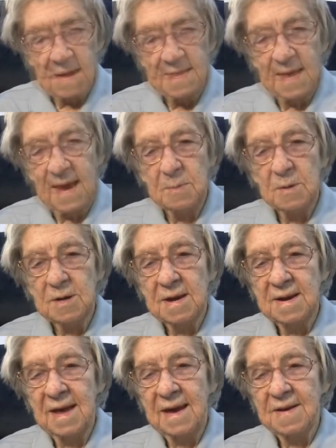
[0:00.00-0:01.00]
And they were
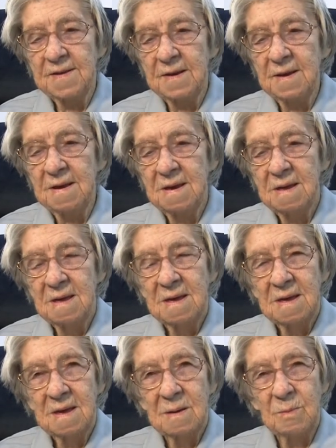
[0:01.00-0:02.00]
connected
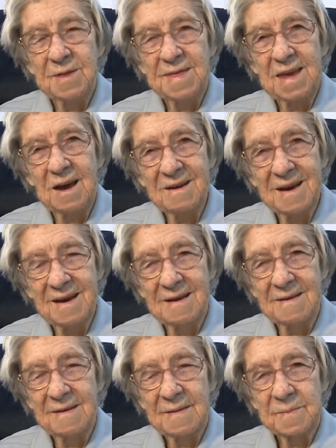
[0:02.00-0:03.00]
with the
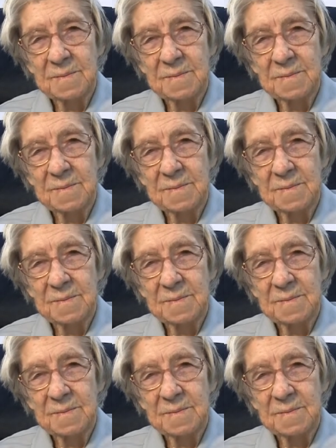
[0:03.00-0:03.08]
occult.